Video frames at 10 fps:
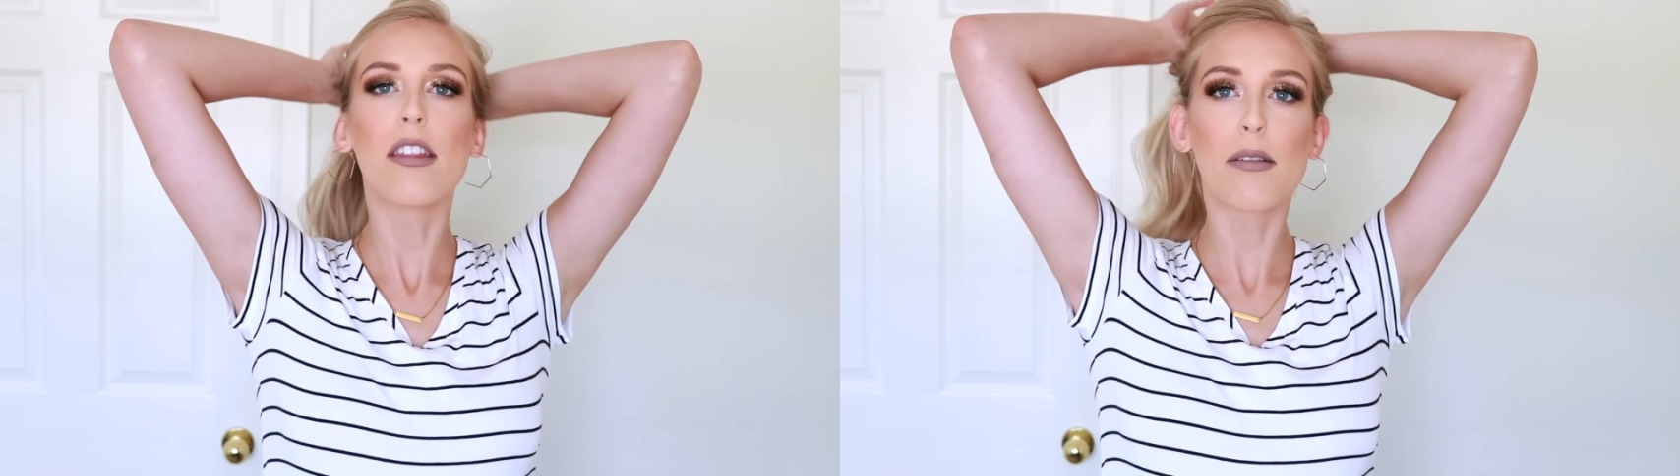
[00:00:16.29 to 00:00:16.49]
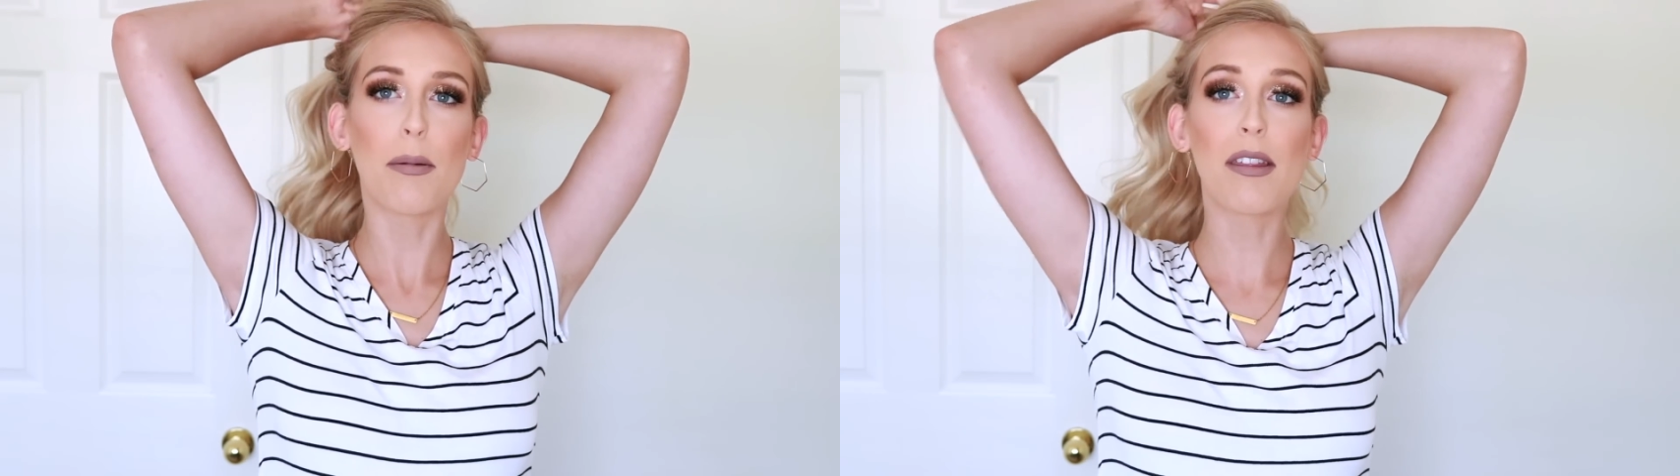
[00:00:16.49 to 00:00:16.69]

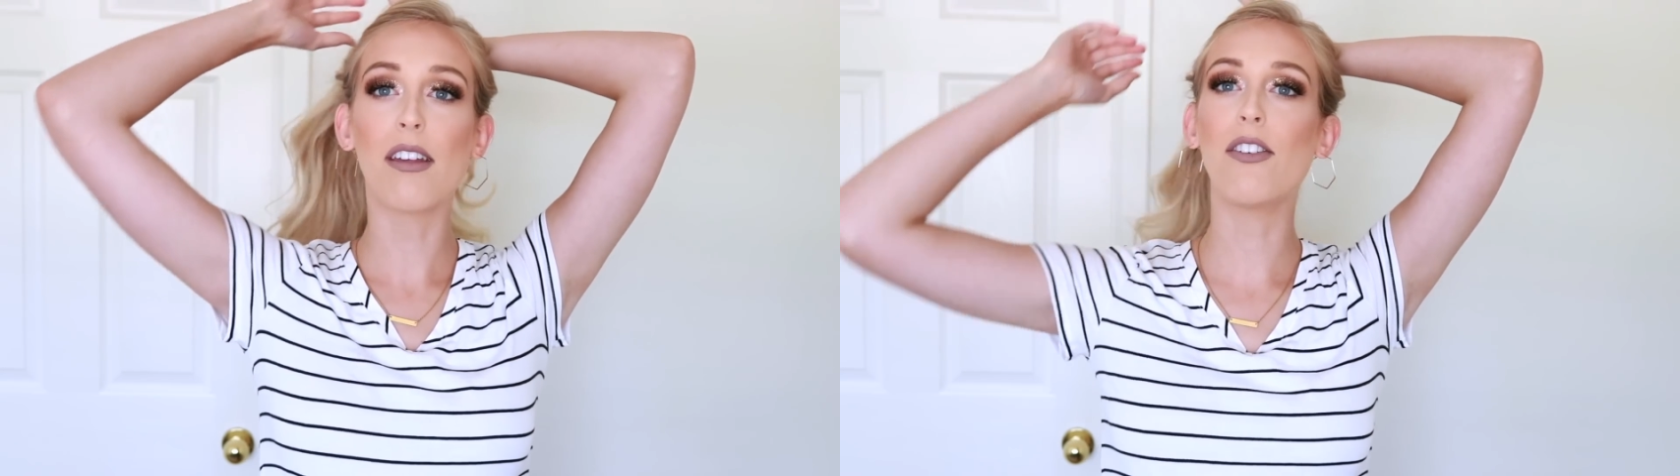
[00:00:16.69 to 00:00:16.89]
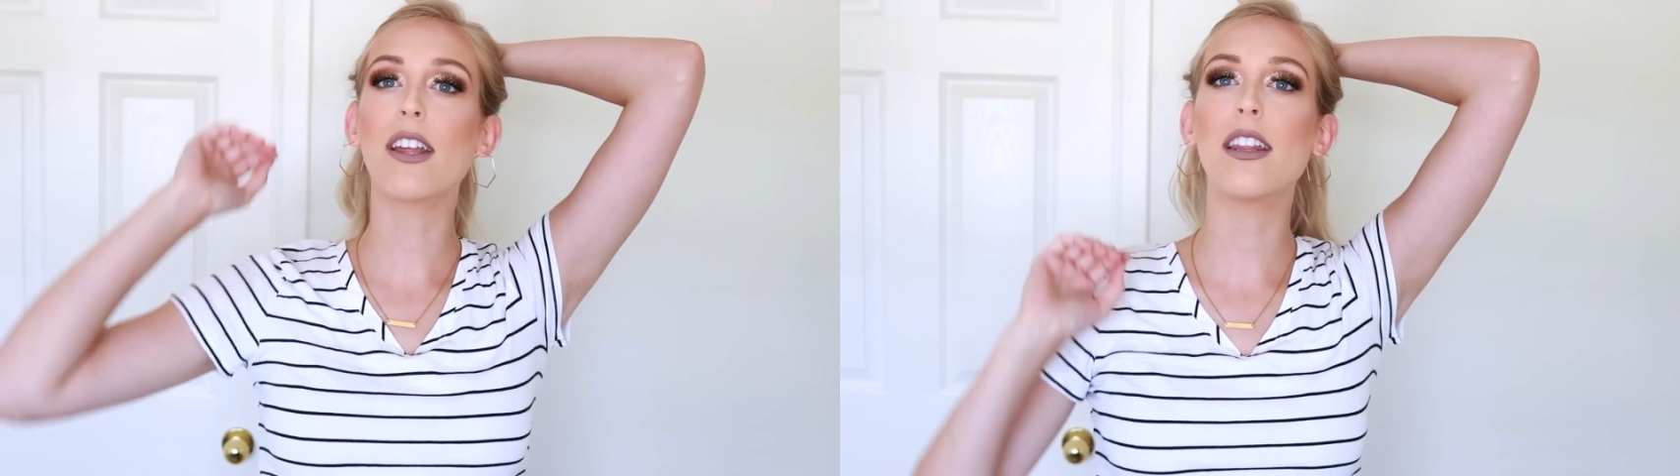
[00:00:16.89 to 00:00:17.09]

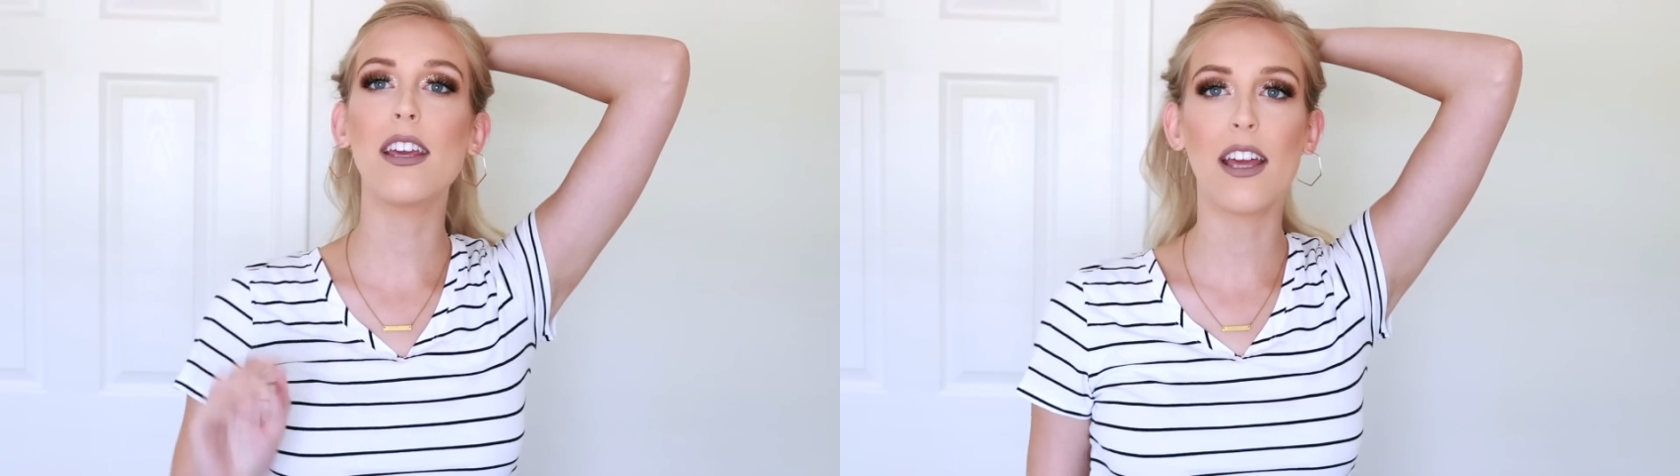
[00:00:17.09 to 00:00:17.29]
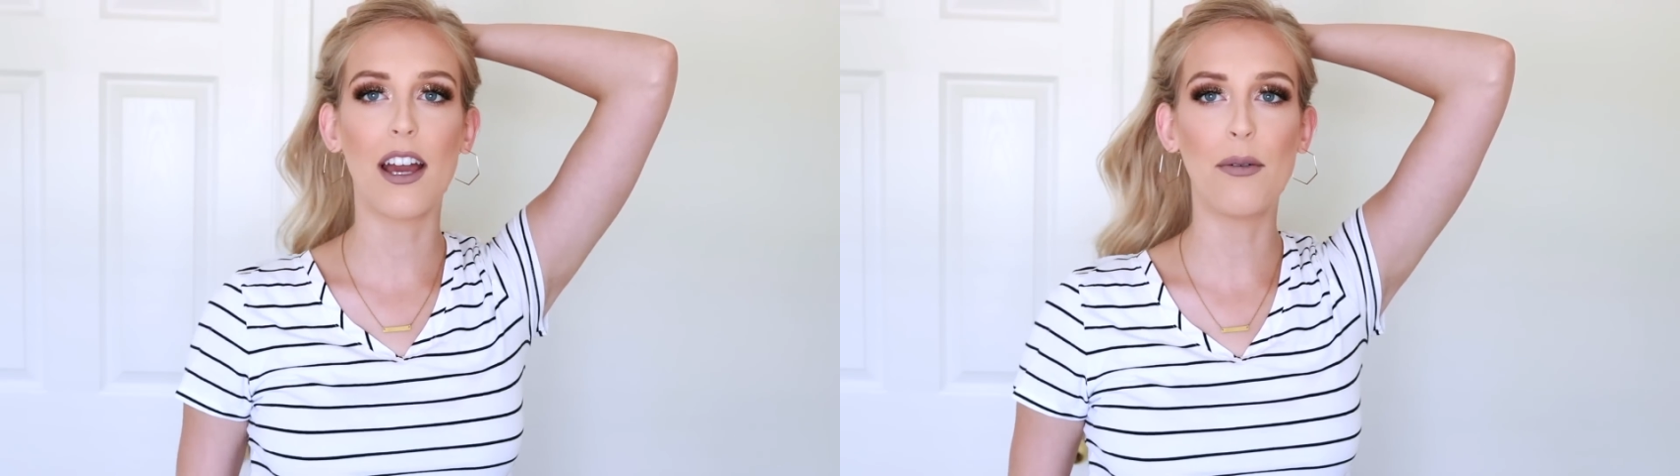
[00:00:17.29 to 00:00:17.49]

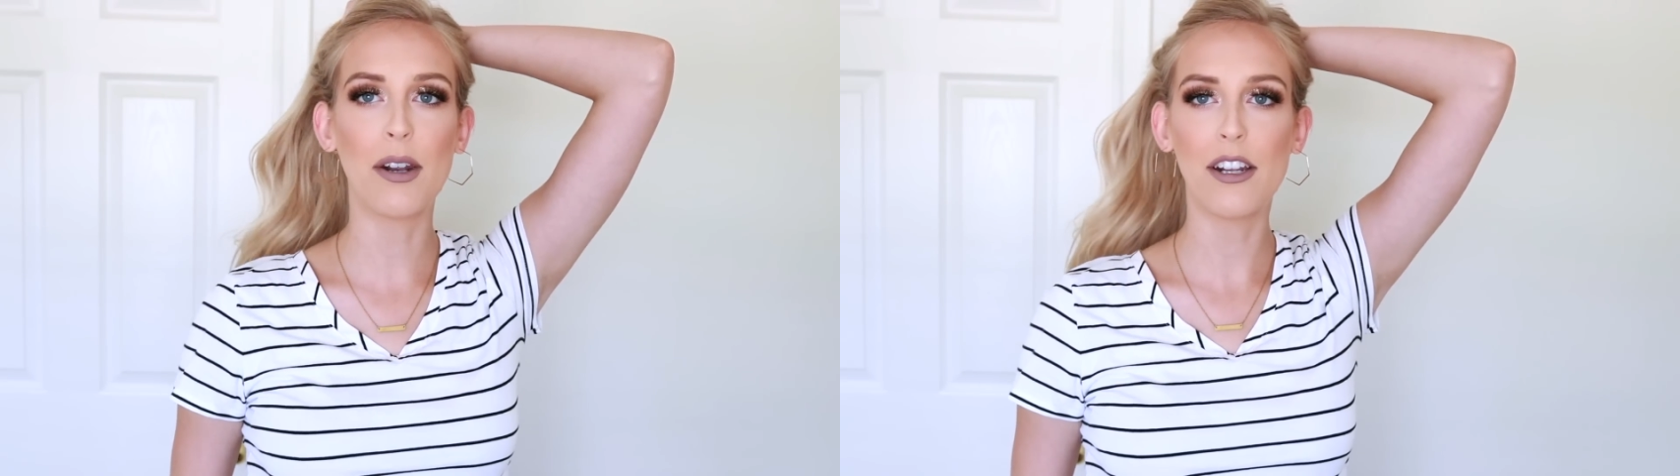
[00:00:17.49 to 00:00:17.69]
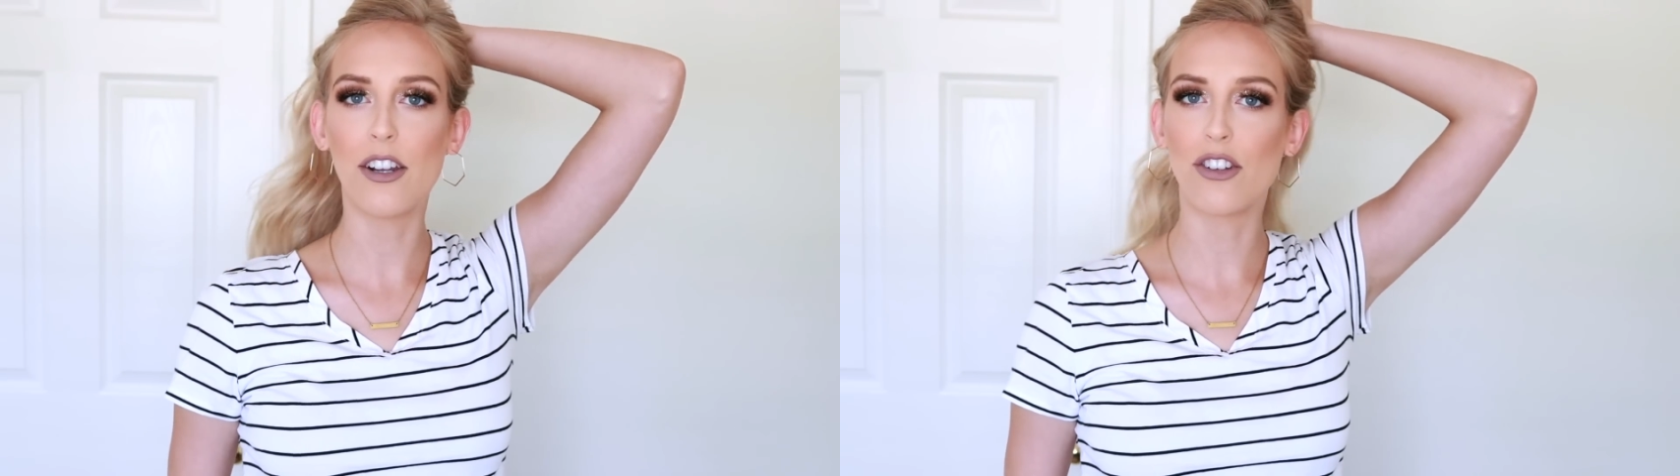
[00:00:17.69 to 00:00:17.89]
Specifically, I wanted to